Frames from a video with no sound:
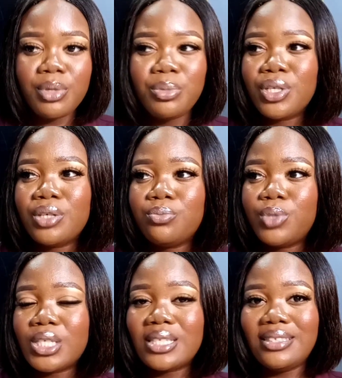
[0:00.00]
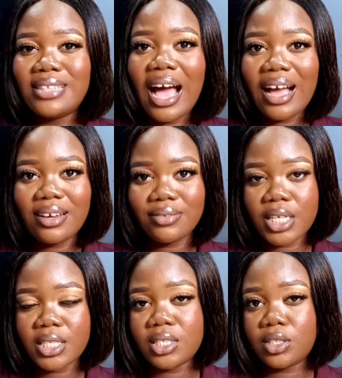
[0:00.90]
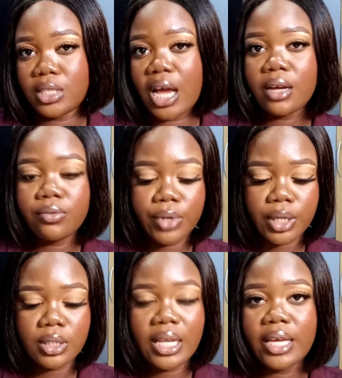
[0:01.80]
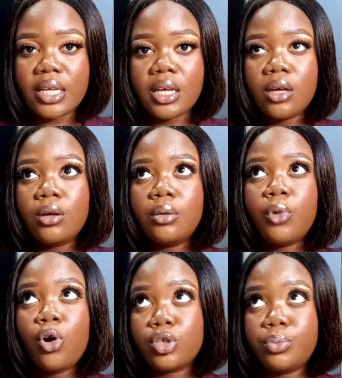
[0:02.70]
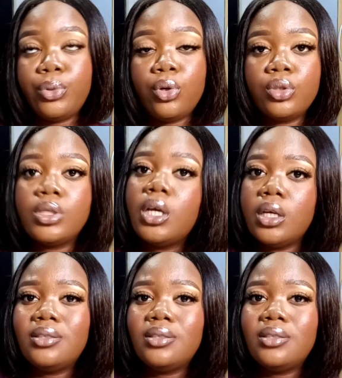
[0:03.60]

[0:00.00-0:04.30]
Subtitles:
Maybe there's this dark red like ox blood.